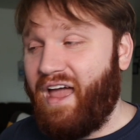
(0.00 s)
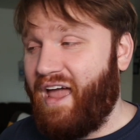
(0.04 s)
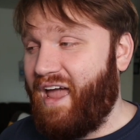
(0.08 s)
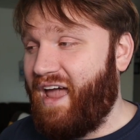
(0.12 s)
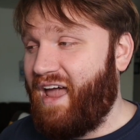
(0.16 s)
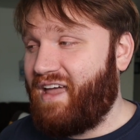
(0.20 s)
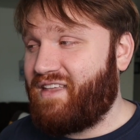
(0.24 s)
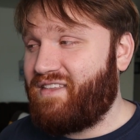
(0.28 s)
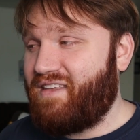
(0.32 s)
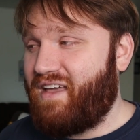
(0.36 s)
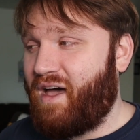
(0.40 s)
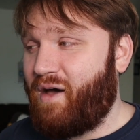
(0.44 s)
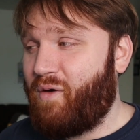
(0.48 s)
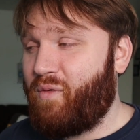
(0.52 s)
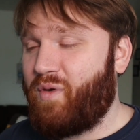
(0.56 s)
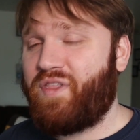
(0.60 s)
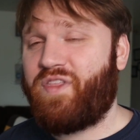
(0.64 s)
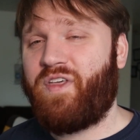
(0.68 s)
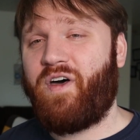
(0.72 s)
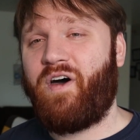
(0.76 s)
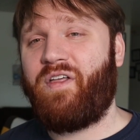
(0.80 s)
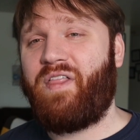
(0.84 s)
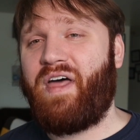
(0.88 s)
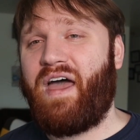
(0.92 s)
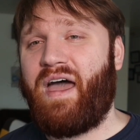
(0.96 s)
And uh,
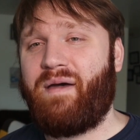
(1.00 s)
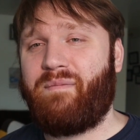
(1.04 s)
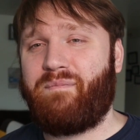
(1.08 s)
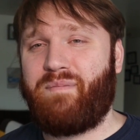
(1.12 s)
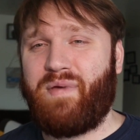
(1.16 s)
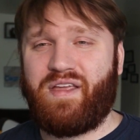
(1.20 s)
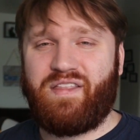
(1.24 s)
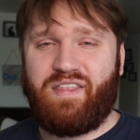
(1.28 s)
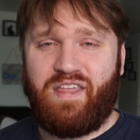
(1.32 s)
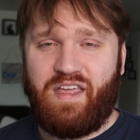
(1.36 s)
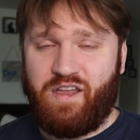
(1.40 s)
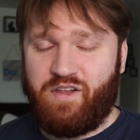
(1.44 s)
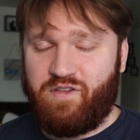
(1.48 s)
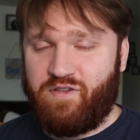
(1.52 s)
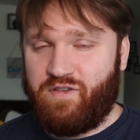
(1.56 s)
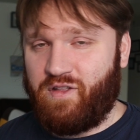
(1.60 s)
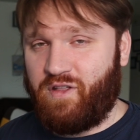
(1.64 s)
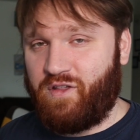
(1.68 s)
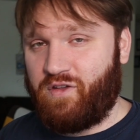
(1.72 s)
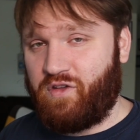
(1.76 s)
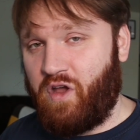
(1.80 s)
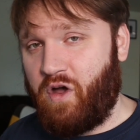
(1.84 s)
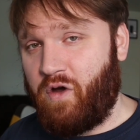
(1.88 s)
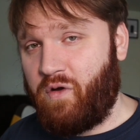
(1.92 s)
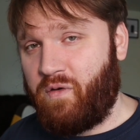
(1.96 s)
with all that, big thank you to
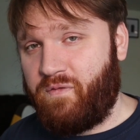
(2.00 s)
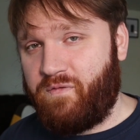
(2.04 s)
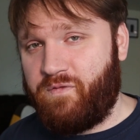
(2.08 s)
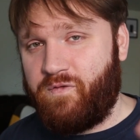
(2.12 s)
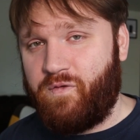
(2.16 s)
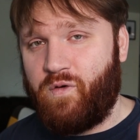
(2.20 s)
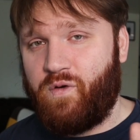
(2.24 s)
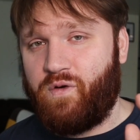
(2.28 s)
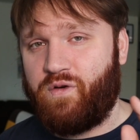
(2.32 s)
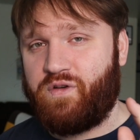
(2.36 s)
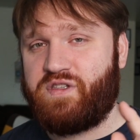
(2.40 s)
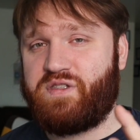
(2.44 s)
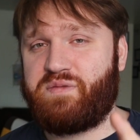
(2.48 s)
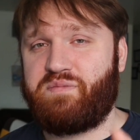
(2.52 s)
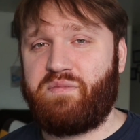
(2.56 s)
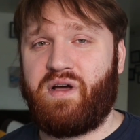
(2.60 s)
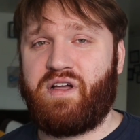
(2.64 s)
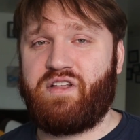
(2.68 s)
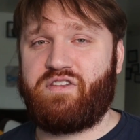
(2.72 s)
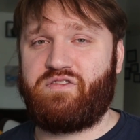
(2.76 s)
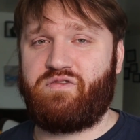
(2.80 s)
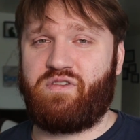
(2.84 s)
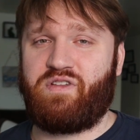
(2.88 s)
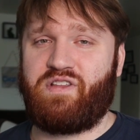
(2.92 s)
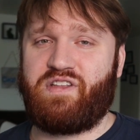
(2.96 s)
Linode for
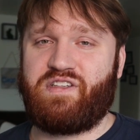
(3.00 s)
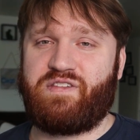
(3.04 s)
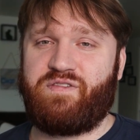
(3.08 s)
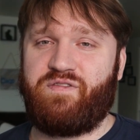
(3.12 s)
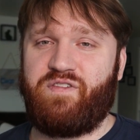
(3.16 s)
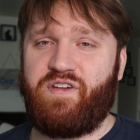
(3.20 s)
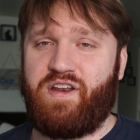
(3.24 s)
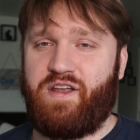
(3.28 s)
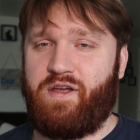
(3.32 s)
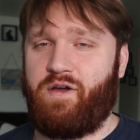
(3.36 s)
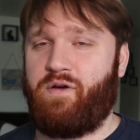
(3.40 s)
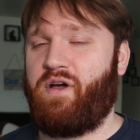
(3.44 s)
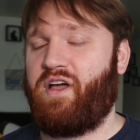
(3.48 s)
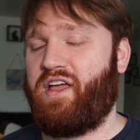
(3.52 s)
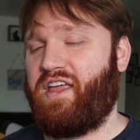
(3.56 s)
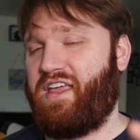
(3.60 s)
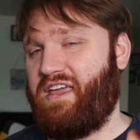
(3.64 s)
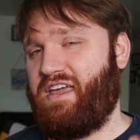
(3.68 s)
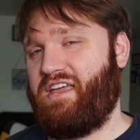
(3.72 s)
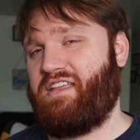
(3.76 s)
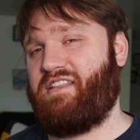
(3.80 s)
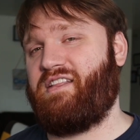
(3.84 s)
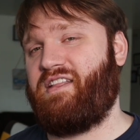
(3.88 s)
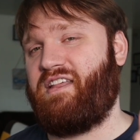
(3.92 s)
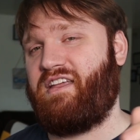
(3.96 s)
sponsoring this video.
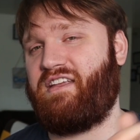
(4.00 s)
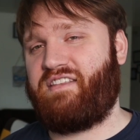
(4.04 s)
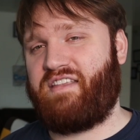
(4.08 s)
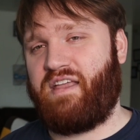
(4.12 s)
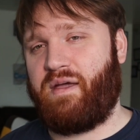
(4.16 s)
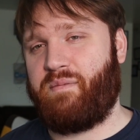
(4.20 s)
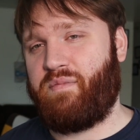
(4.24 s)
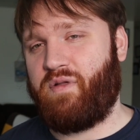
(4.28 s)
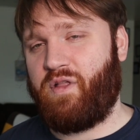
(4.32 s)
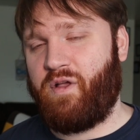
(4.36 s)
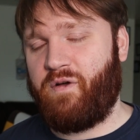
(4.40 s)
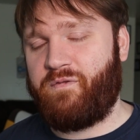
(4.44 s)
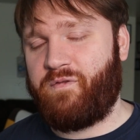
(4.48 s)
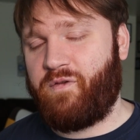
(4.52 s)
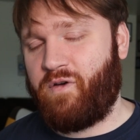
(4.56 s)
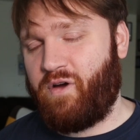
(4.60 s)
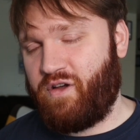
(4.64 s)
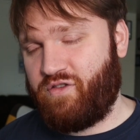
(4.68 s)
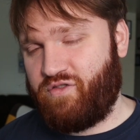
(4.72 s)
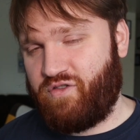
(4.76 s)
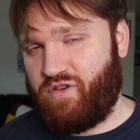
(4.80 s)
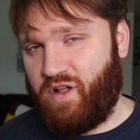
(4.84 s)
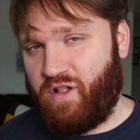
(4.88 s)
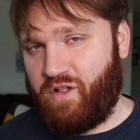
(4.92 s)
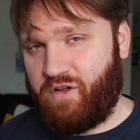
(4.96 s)
Again, link down below for
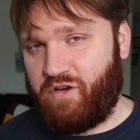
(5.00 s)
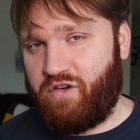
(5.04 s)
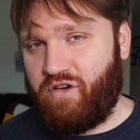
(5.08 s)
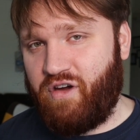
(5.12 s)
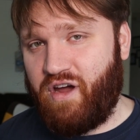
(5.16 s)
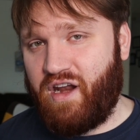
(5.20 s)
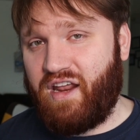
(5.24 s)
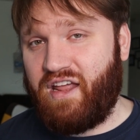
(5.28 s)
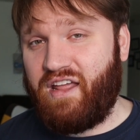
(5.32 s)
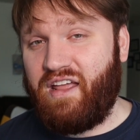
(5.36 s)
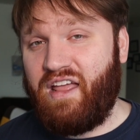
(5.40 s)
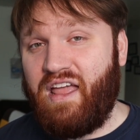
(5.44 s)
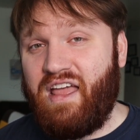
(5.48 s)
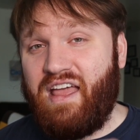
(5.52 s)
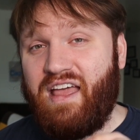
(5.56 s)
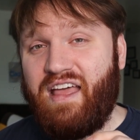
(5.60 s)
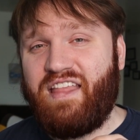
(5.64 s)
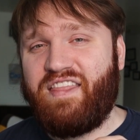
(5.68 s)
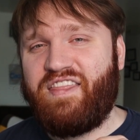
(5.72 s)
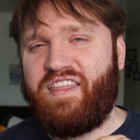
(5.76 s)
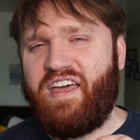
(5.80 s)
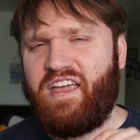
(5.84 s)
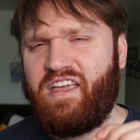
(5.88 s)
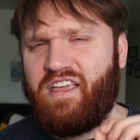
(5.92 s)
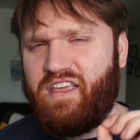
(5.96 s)
$100 credit.
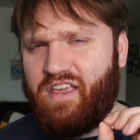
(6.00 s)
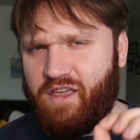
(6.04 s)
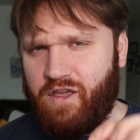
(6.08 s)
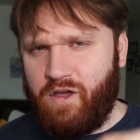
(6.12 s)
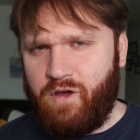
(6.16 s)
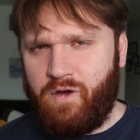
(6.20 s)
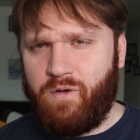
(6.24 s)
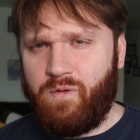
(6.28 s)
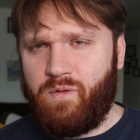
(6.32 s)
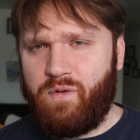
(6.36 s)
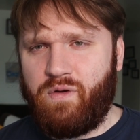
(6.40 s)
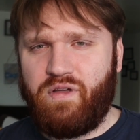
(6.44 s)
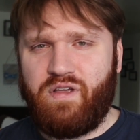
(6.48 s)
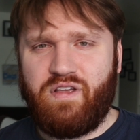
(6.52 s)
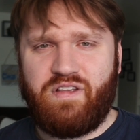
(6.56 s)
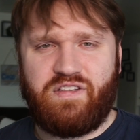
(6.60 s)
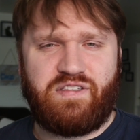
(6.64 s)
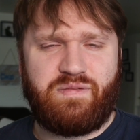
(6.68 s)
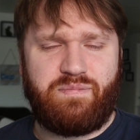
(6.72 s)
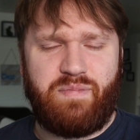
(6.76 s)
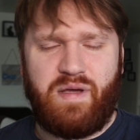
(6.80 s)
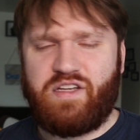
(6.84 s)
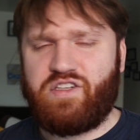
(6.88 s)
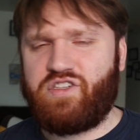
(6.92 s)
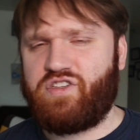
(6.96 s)
Thank you,
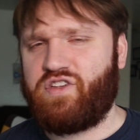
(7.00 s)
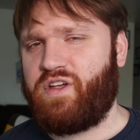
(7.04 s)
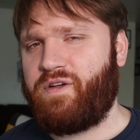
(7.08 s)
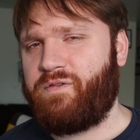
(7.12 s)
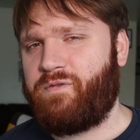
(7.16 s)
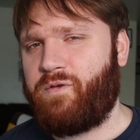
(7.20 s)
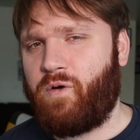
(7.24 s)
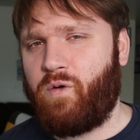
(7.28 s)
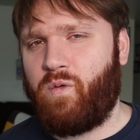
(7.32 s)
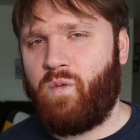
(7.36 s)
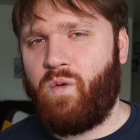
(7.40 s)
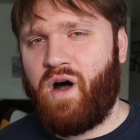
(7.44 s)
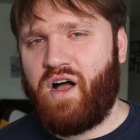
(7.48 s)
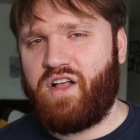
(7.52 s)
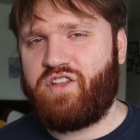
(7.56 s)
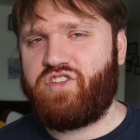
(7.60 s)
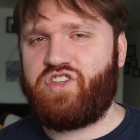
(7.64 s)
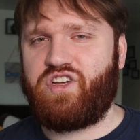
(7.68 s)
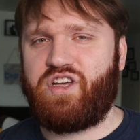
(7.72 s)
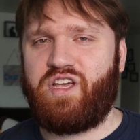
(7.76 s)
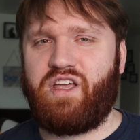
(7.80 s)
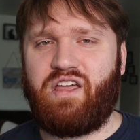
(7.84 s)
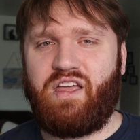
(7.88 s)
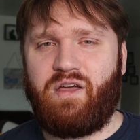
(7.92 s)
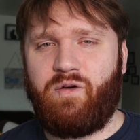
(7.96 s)
especially for
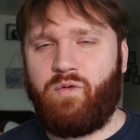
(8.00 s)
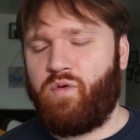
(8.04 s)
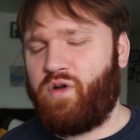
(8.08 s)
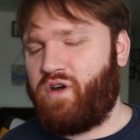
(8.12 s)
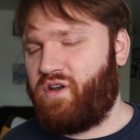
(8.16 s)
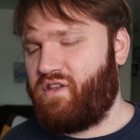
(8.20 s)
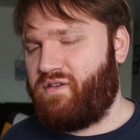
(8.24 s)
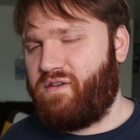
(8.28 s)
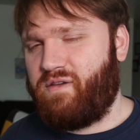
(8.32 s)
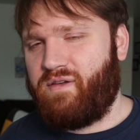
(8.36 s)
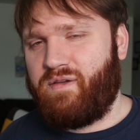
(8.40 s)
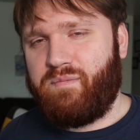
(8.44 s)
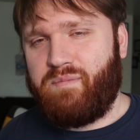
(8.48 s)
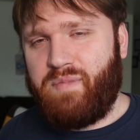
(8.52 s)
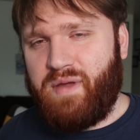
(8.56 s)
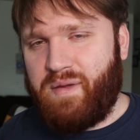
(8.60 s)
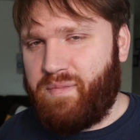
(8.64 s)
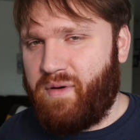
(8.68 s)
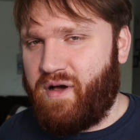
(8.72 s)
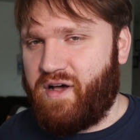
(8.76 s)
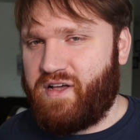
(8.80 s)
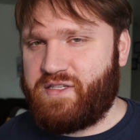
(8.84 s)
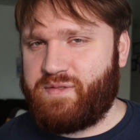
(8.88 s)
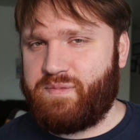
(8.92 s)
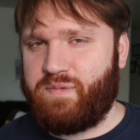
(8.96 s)
watching it. It wouldn't be
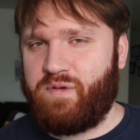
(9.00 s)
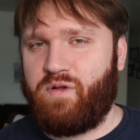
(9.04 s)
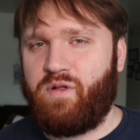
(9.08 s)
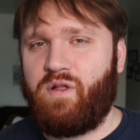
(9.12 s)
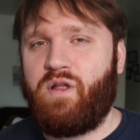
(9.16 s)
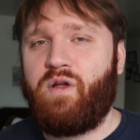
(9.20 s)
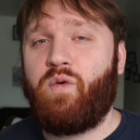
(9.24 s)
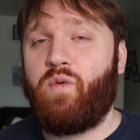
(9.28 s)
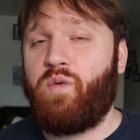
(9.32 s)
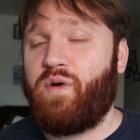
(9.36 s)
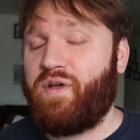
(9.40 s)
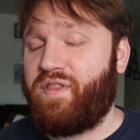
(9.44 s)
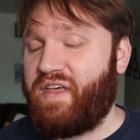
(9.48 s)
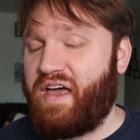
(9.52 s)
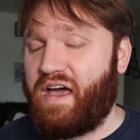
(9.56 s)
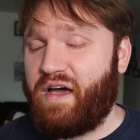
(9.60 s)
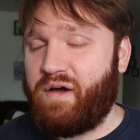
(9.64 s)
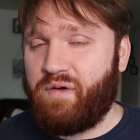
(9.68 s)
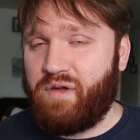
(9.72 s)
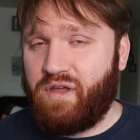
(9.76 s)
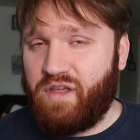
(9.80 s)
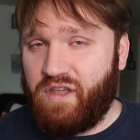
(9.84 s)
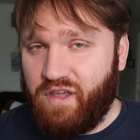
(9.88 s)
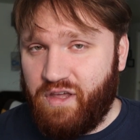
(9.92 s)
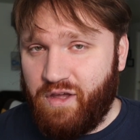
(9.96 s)
possible
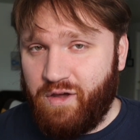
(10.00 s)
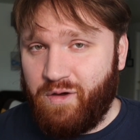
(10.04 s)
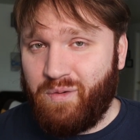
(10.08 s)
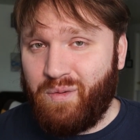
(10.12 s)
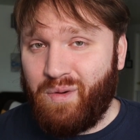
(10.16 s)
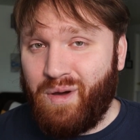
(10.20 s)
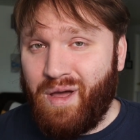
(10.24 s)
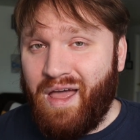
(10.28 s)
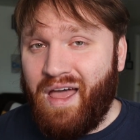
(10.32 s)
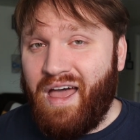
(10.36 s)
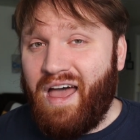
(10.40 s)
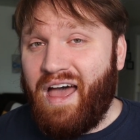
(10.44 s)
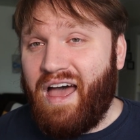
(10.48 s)
without you.